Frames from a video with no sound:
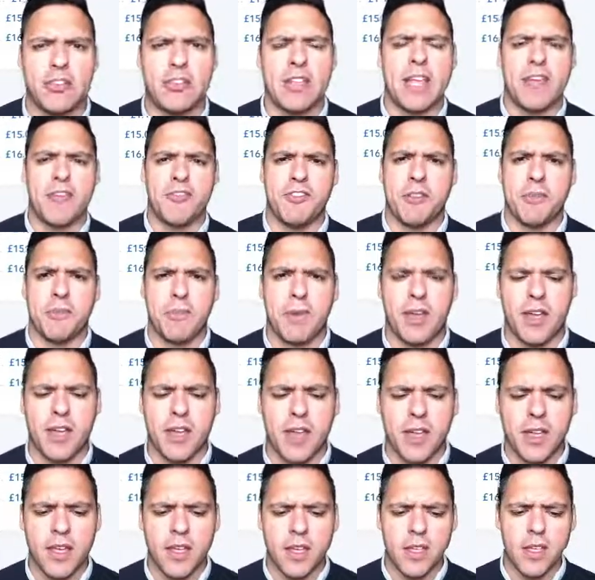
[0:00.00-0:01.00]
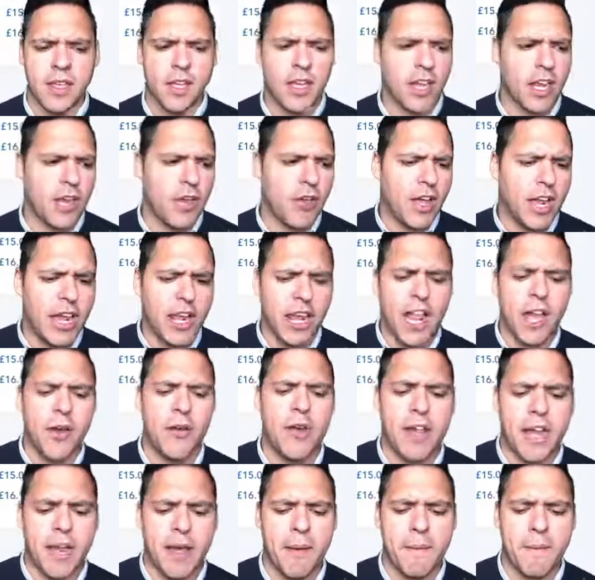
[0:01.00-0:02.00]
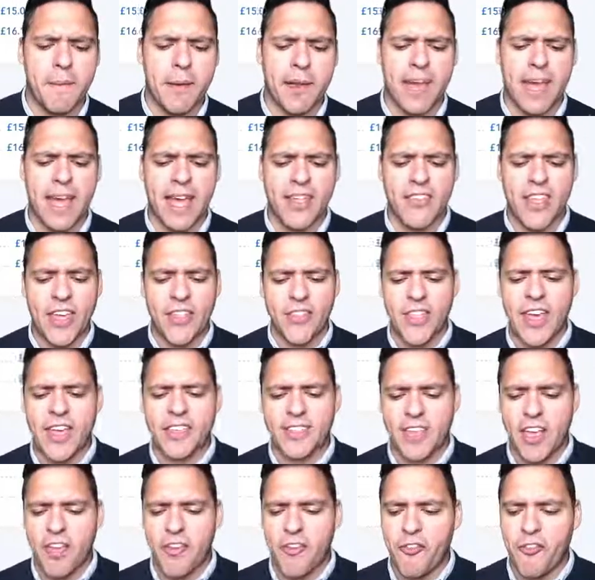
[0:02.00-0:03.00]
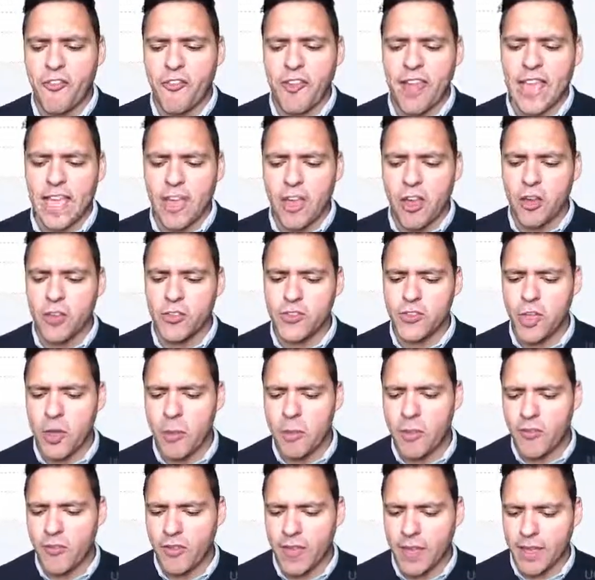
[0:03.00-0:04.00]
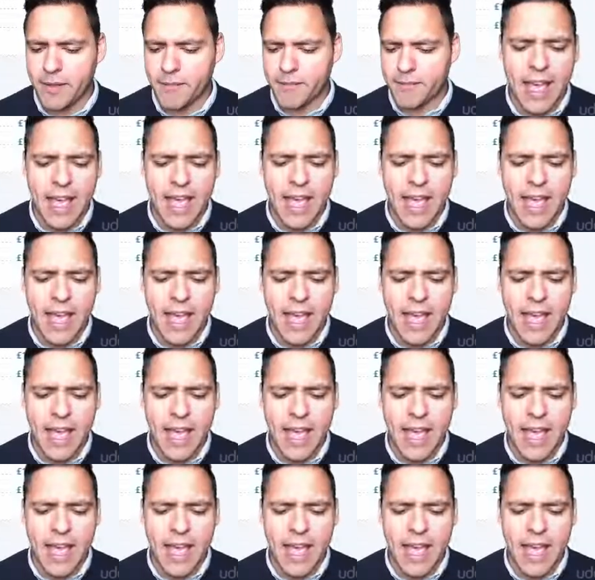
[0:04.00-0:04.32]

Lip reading: You'd have to put, you know, a lower number, and then there's a fee on top of it.